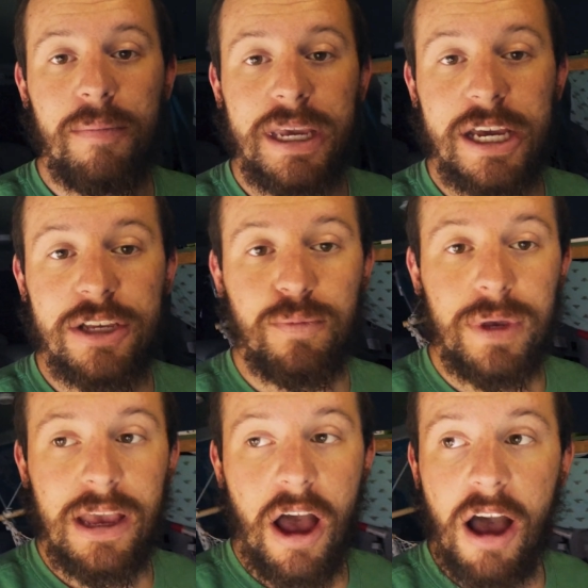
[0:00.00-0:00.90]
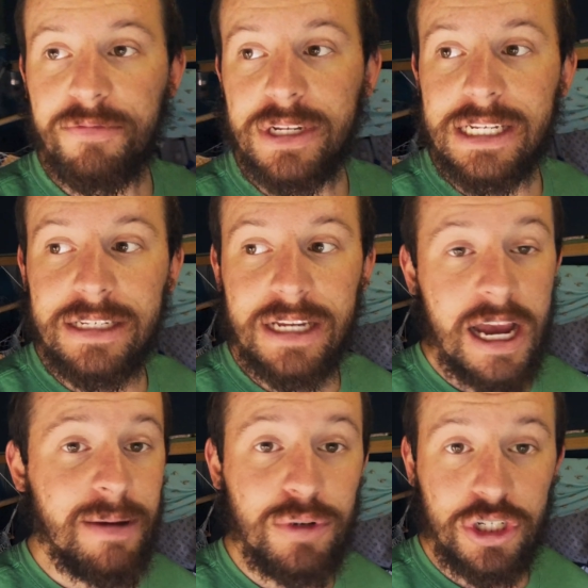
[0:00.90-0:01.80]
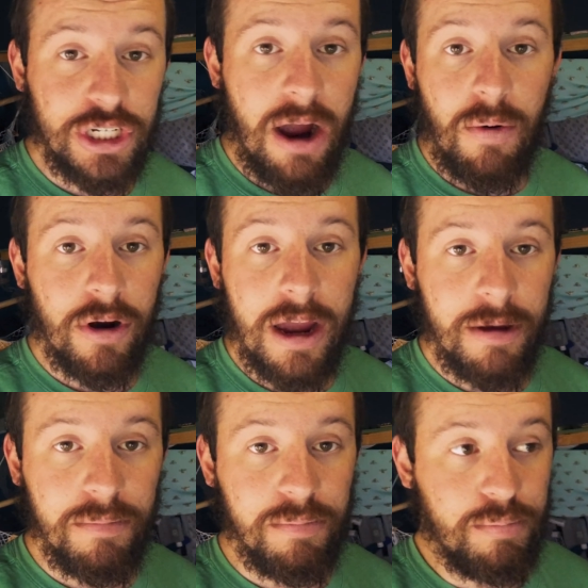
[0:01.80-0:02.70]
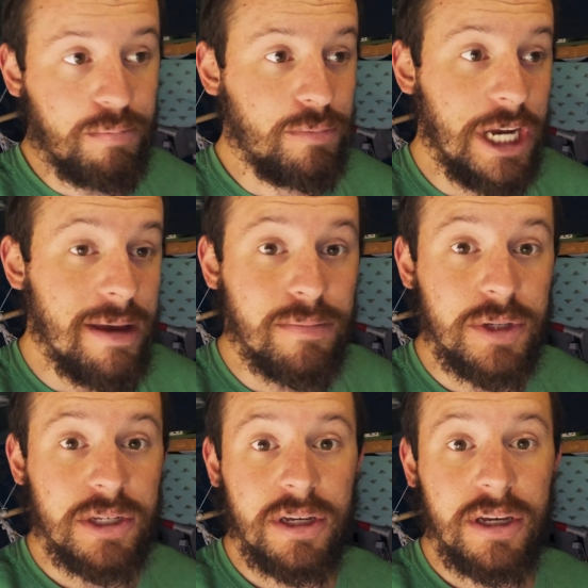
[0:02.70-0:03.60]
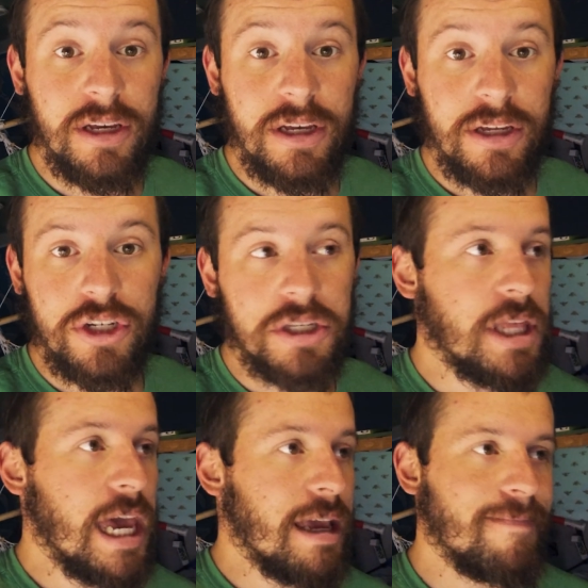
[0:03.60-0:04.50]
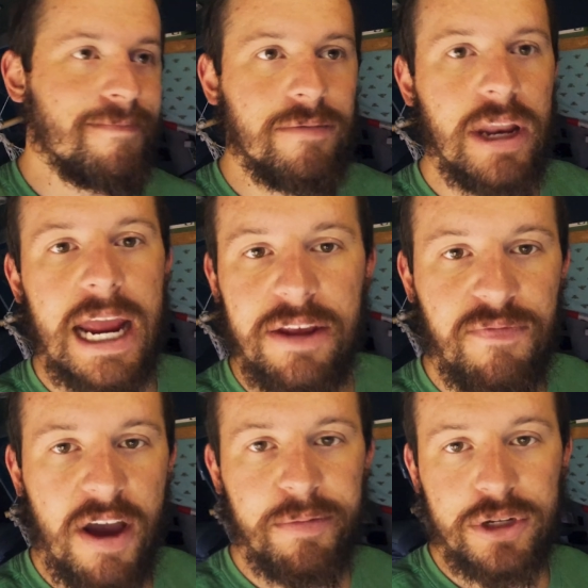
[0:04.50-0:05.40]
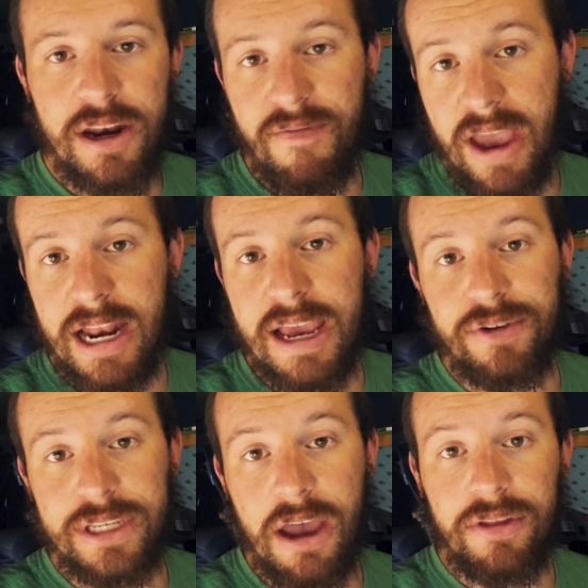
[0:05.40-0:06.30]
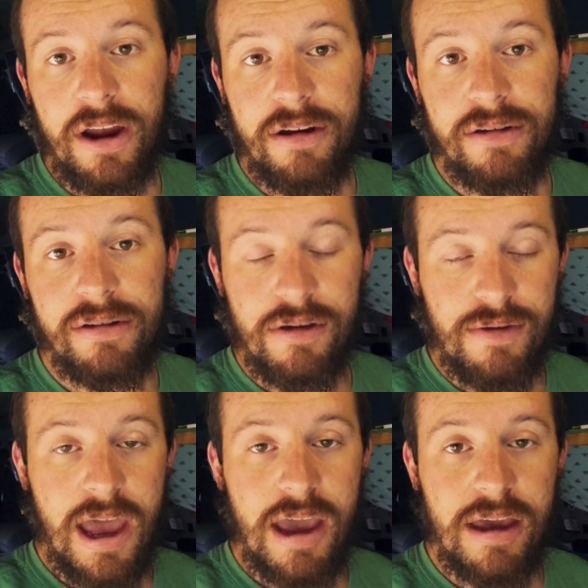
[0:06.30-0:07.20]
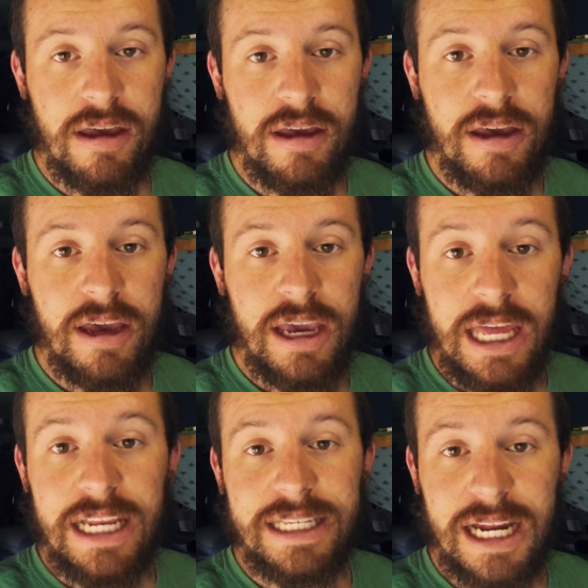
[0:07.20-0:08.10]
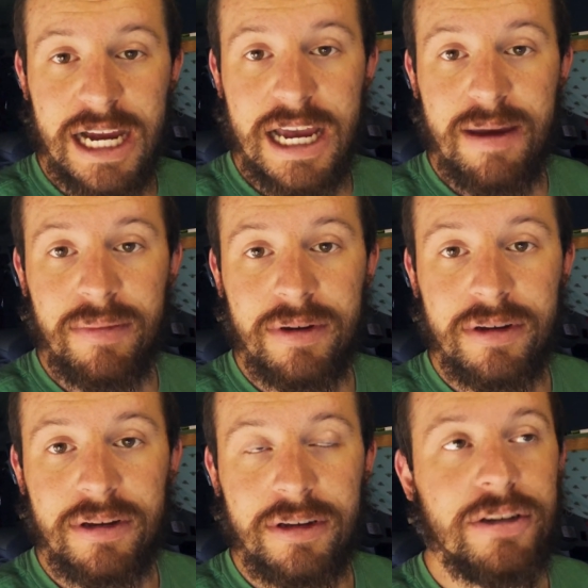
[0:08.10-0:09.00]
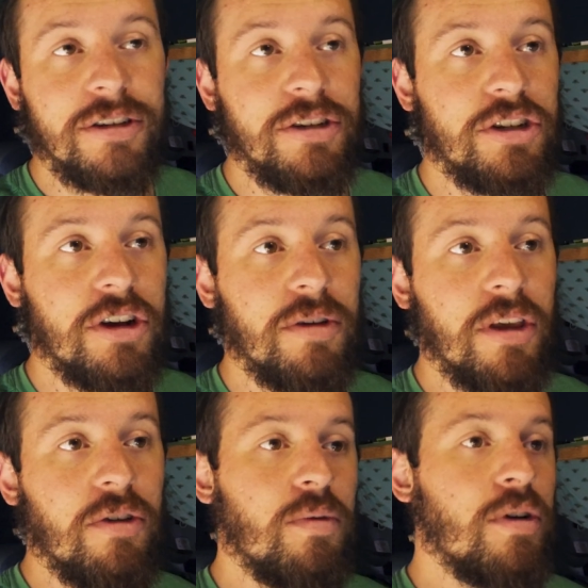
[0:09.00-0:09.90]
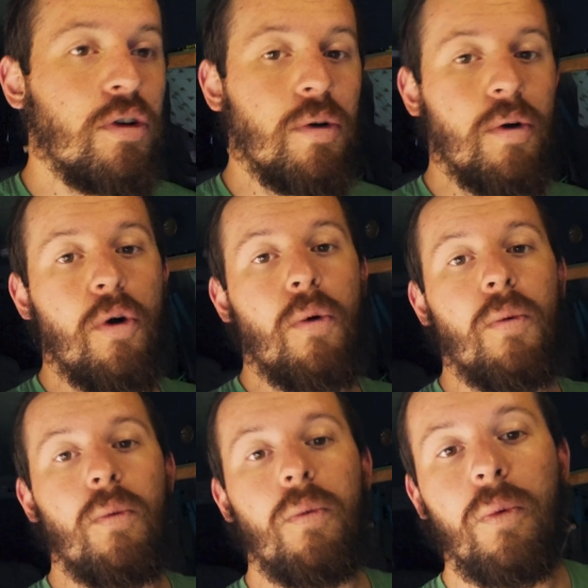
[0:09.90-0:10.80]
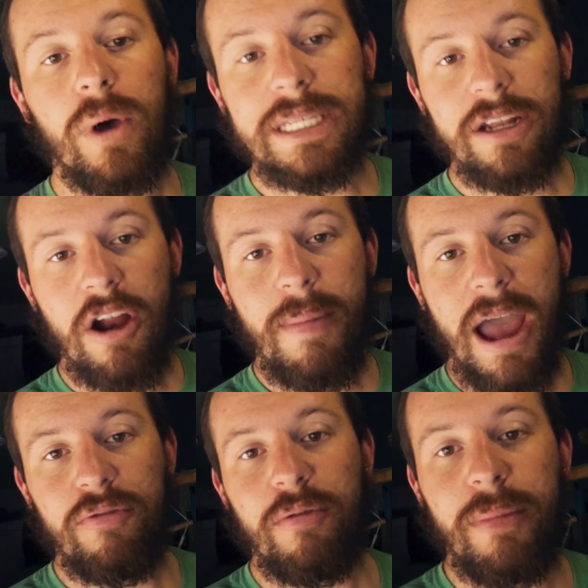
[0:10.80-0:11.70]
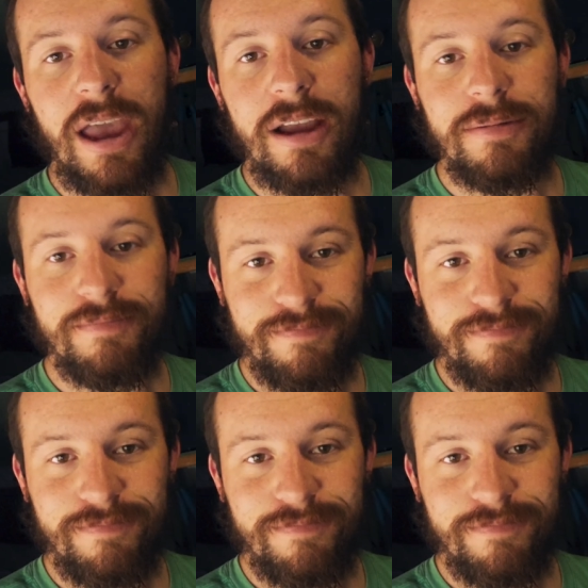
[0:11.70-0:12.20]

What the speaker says: Because we oftentimes shower at gyms, just like 95% of van lifers out there. Okay, it is time to show you what's in our bathroom bag.